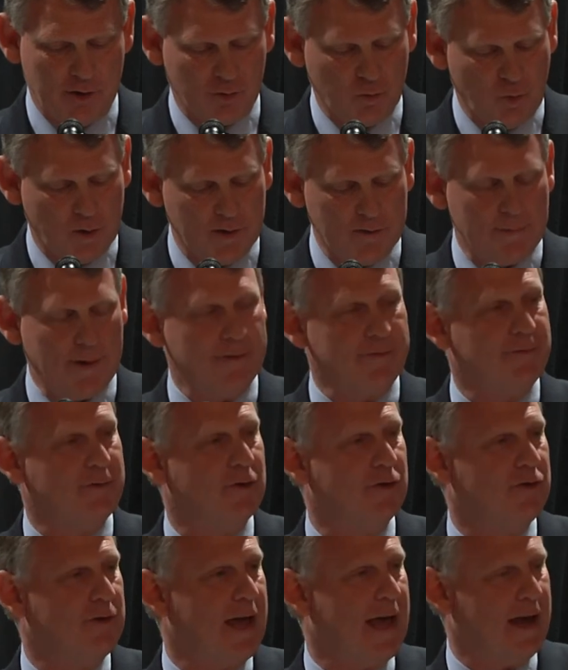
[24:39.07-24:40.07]
as one of my
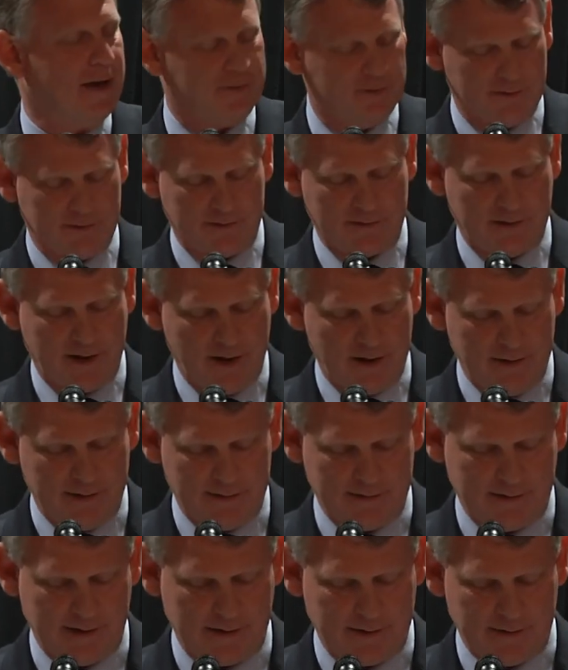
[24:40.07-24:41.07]
first actions as county
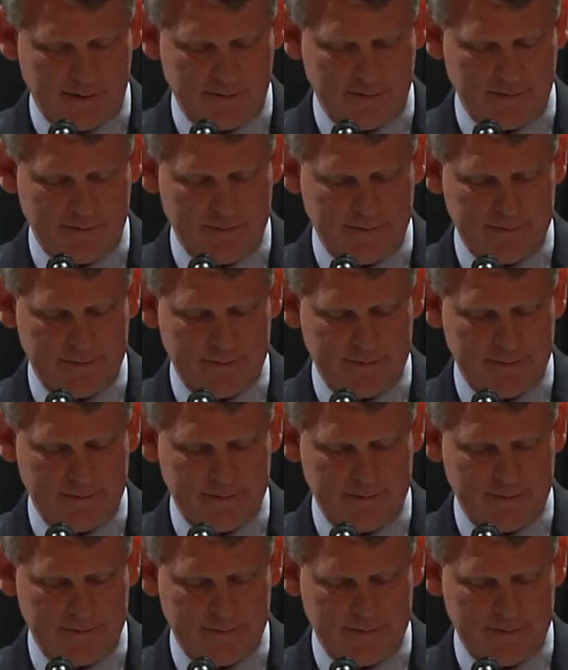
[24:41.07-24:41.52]
executive.